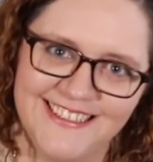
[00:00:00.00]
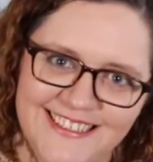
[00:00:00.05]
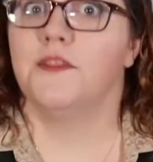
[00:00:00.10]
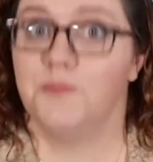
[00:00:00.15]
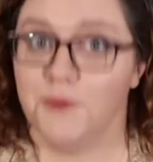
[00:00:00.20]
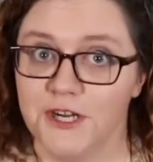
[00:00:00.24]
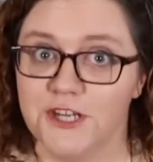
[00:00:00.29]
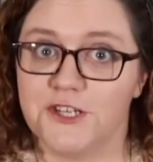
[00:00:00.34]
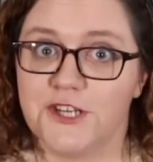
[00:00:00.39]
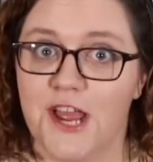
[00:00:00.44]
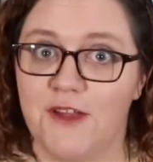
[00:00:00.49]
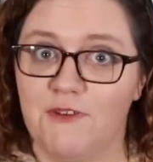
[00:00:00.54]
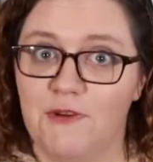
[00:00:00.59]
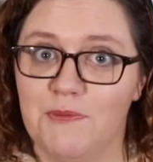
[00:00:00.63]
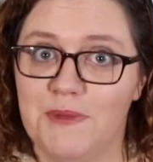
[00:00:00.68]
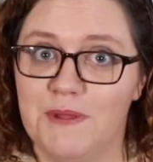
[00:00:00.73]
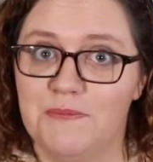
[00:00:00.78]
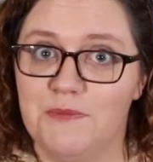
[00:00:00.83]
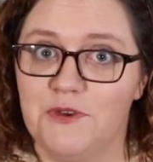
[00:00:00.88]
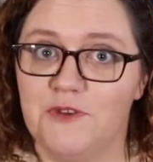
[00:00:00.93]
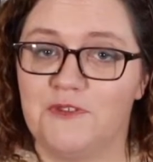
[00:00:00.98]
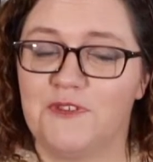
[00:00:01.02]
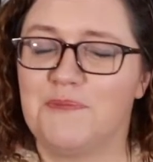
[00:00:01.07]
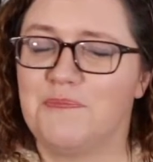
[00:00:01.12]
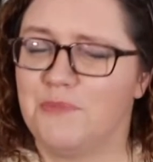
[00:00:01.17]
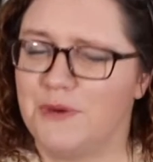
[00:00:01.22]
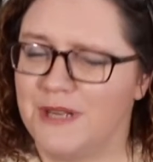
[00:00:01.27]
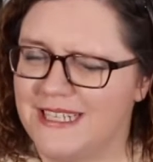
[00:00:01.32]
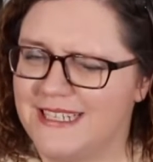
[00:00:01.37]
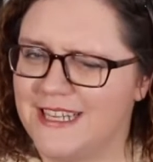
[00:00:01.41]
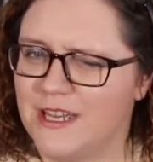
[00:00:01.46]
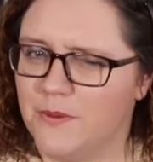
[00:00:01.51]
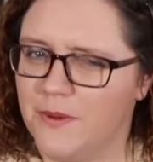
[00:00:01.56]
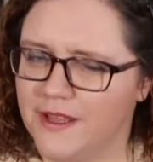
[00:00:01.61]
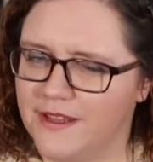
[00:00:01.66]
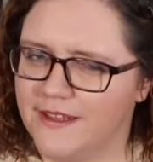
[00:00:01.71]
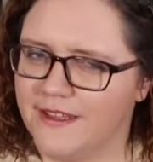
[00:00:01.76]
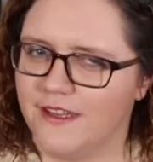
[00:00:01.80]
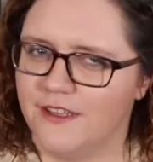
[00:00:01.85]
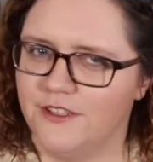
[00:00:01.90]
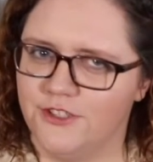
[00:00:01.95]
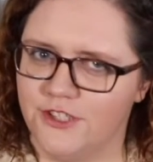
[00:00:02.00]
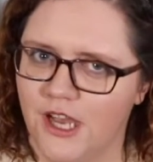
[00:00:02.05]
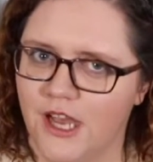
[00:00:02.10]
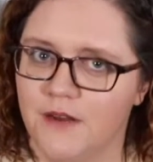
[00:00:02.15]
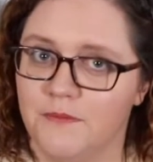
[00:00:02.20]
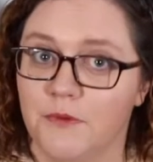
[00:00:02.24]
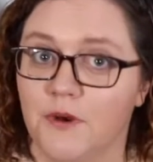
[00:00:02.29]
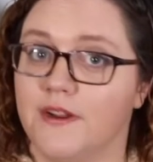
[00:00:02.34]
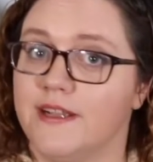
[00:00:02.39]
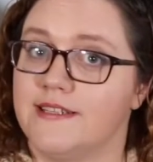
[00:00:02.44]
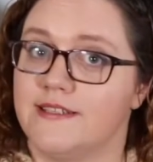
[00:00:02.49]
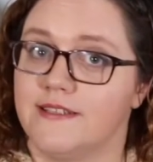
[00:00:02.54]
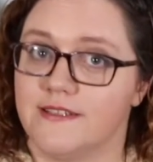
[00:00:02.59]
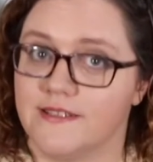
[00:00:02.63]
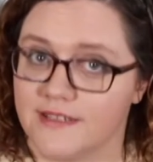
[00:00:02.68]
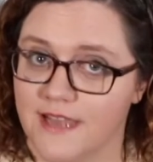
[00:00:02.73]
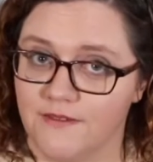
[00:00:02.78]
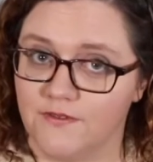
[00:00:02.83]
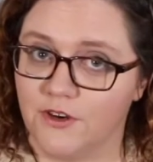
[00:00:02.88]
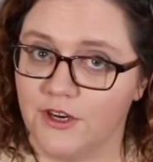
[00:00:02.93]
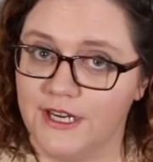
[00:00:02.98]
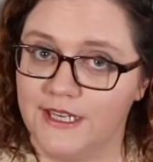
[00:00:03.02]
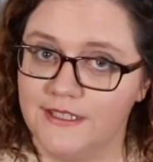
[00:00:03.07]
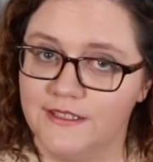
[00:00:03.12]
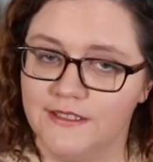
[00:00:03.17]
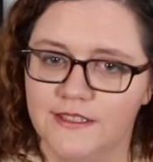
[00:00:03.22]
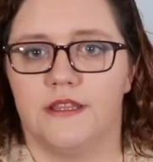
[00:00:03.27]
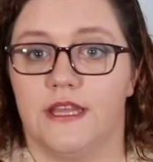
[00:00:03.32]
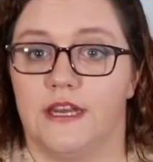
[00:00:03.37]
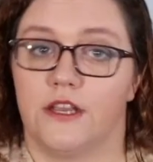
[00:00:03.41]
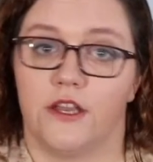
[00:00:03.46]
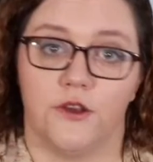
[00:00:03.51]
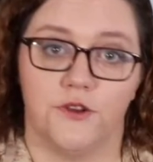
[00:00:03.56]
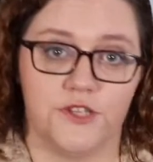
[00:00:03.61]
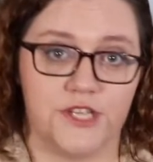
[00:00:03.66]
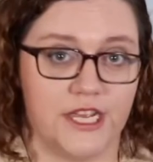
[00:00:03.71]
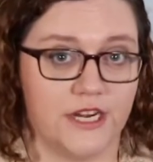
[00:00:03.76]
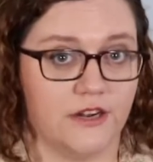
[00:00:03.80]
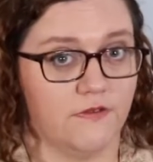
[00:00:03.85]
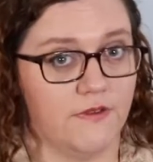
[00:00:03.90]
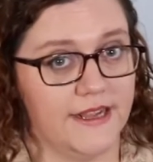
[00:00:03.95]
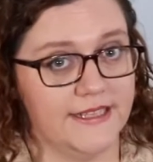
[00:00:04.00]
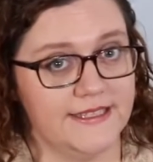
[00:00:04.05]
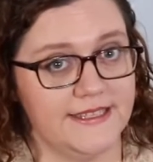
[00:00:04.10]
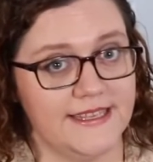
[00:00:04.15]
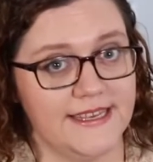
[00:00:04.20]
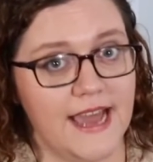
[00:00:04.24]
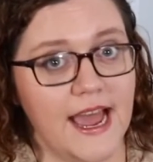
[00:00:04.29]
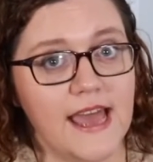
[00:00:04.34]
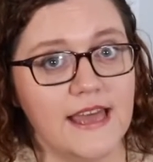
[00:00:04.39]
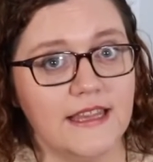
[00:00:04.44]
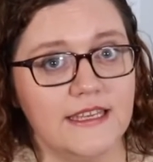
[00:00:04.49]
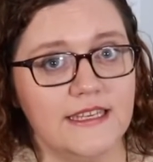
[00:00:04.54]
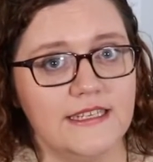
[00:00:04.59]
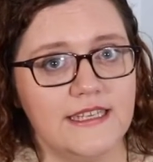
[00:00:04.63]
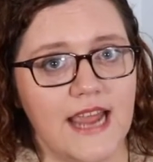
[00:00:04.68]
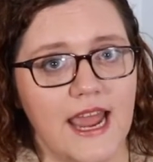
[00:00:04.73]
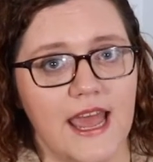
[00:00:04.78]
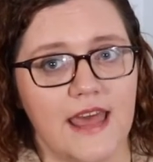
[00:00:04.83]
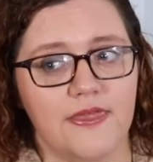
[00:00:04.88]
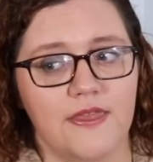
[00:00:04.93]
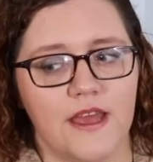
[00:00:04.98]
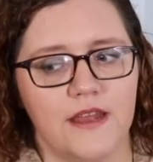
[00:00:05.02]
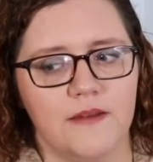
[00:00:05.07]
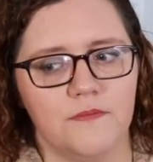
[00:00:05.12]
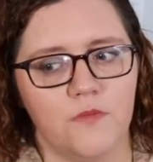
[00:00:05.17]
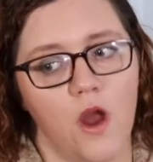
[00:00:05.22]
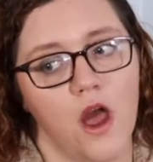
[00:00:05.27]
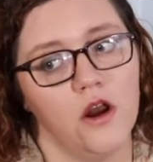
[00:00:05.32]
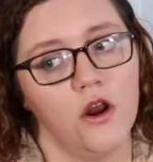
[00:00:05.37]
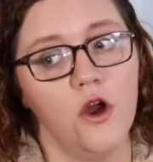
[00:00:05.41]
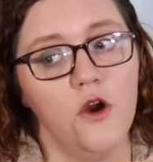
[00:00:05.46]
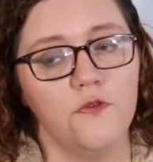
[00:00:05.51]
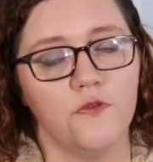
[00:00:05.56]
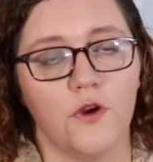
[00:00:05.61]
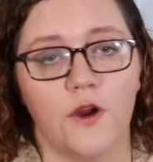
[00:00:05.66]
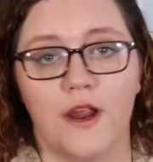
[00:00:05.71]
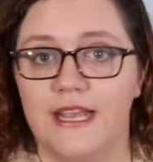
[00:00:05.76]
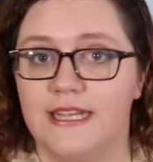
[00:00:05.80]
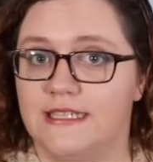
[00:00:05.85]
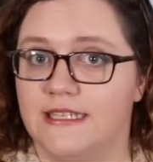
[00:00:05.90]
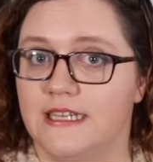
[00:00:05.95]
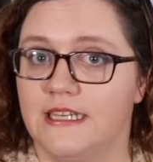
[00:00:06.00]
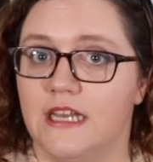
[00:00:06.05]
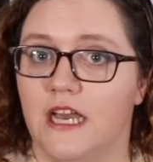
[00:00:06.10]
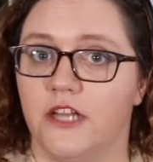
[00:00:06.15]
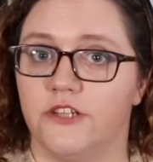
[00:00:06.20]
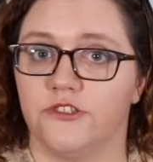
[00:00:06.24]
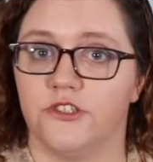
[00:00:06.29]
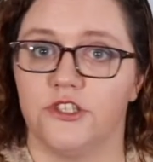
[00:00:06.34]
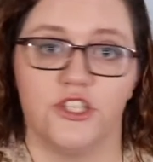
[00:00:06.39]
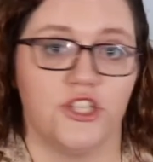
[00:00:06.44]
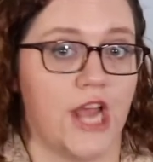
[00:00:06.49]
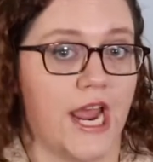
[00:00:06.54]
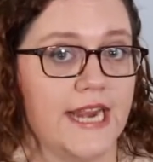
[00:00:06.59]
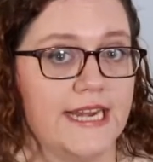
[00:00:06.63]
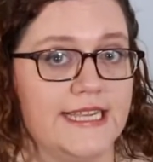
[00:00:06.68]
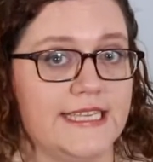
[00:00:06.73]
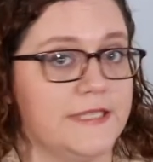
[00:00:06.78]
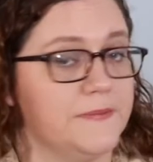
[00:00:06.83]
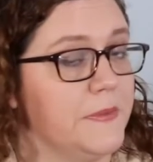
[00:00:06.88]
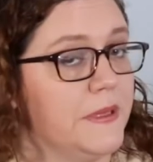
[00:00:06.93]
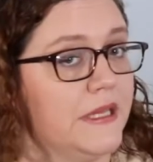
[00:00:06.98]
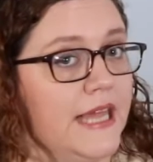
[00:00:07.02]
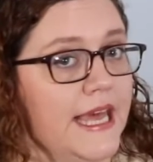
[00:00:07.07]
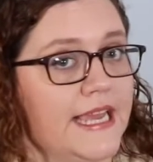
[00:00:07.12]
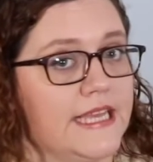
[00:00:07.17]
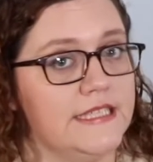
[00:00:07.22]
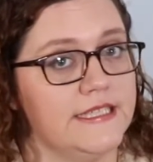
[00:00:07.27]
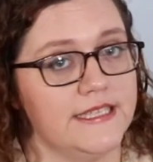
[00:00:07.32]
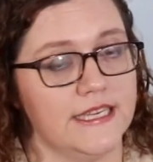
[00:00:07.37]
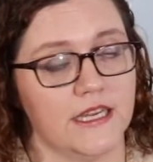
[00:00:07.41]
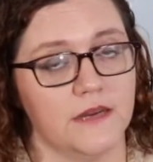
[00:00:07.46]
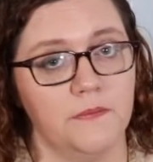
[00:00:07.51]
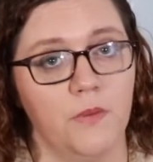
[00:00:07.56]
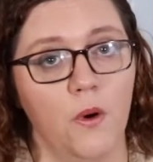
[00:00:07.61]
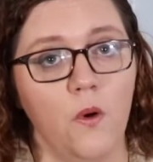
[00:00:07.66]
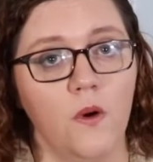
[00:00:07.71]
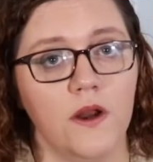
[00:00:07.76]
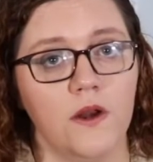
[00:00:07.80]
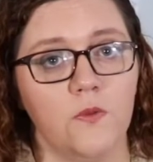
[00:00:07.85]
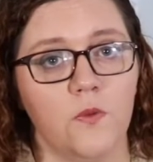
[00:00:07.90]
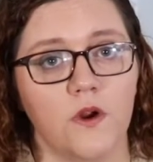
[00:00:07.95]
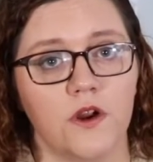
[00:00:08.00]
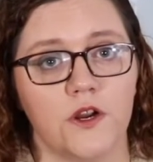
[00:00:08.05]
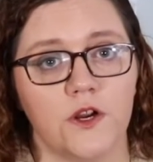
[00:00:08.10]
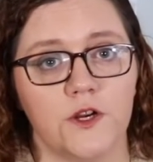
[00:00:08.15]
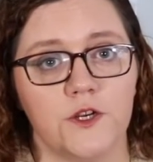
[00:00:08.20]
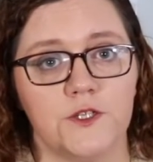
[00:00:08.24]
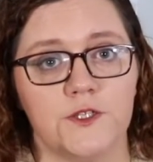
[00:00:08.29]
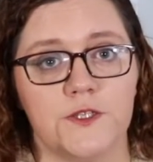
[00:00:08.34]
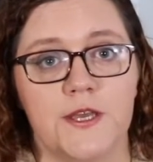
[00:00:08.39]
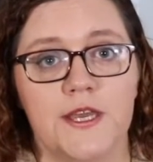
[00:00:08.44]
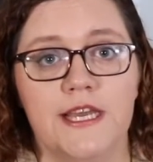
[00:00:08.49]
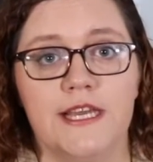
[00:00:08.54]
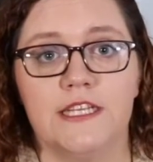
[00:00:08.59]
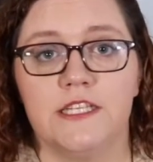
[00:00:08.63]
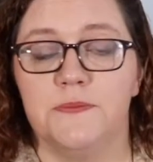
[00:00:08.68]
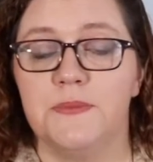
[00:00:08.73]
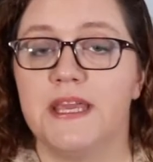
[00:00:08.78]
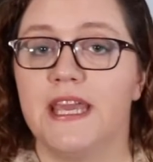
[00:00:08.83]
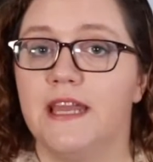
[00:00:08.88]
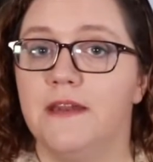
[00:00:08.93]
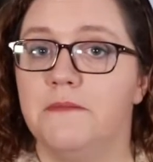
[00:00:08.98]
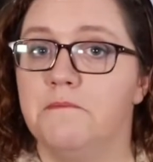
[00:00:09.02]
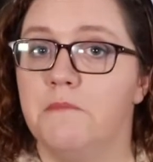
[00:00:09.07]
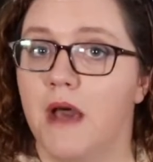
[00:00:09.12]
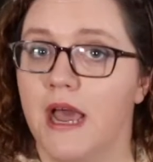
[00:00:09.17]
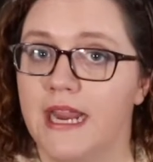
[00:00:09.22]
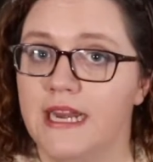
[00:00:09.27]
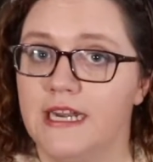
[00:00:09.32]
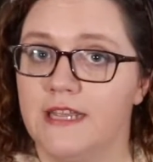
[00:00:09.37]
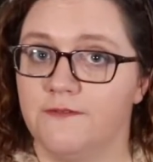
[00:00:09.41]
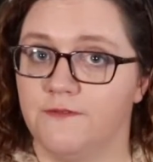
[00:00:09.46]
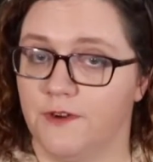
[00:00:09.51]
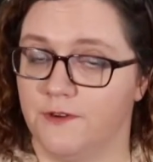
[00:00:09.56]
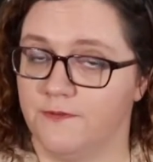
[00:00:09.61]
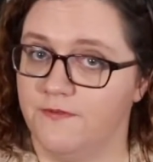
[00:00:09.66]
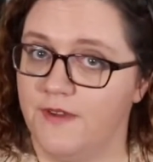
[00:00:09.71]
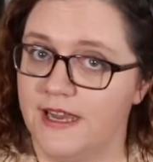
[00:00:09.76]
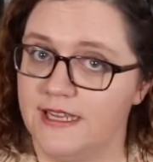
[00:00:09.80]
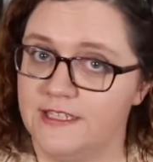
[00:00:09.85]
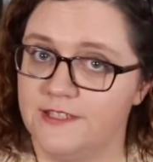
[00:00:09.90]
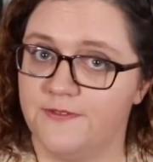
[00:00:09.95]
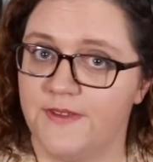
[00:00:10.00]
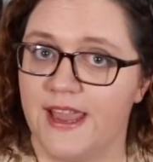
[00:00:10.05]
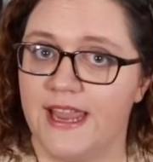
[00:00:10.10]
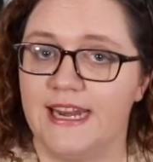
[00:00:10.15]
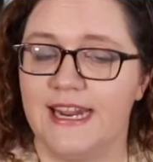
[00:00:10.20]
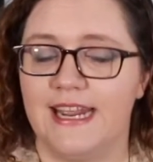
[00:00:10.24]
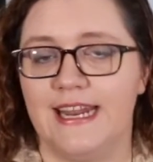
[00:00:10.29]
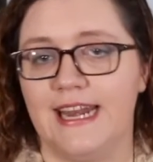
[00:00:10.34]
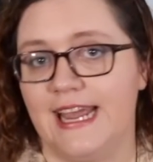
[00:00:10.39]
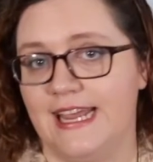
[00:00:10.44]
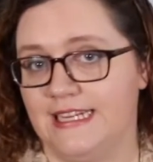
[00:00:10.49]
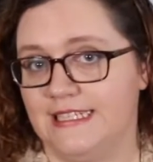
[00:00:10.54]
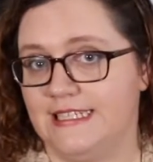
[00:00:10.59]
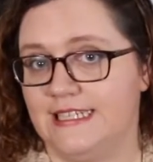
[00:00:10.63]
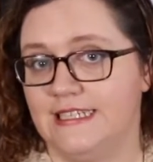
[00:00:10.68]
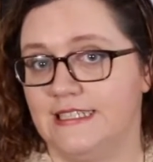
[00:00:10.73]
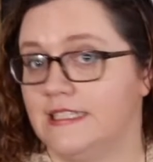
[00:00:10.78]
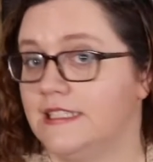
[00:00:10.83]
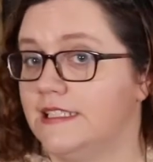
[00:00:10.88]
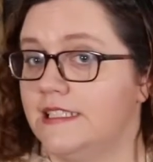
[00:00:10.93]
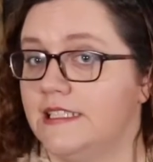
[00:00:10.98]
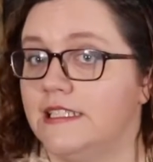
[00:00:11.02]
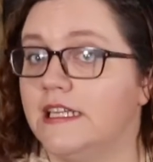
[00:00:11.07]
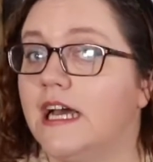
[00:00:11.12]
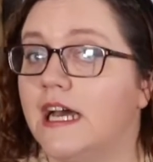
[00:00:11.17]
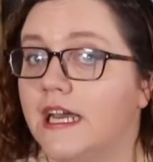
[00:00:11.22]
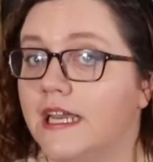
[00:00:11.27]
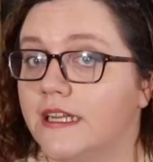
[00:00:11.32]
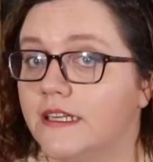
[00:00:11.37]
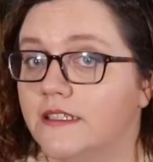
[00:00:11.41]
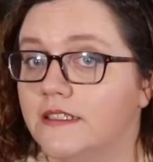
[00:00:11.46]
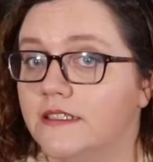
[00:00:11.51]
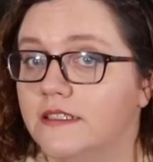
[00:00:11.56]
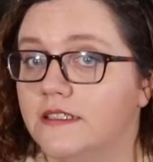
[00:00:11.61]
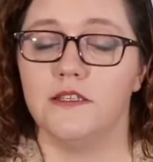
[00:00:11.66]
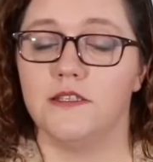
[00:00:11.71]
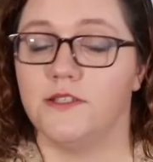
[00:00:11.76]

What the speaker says: The British government moved pretty quickly on John Murray's discovery. They negotiated rights to the island and then brought over 1,800 Chinese, Malay, and Singaporean workers to begin mining for phosphate in 1899.